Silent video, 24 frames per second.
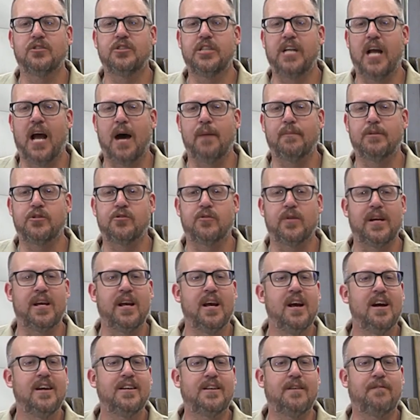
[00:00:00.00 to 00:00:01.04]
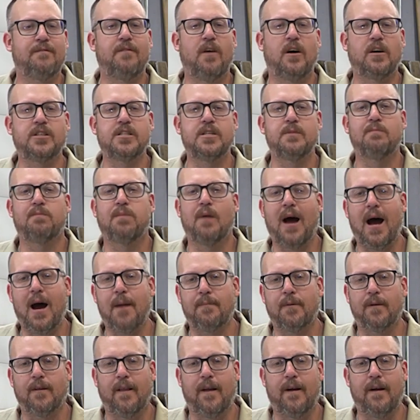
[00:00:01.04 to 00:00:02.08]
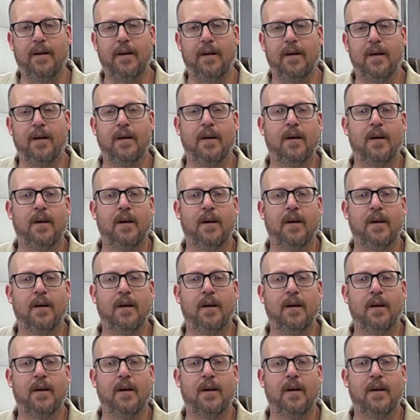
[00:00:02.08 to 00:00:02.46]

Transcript: geometry to function properly.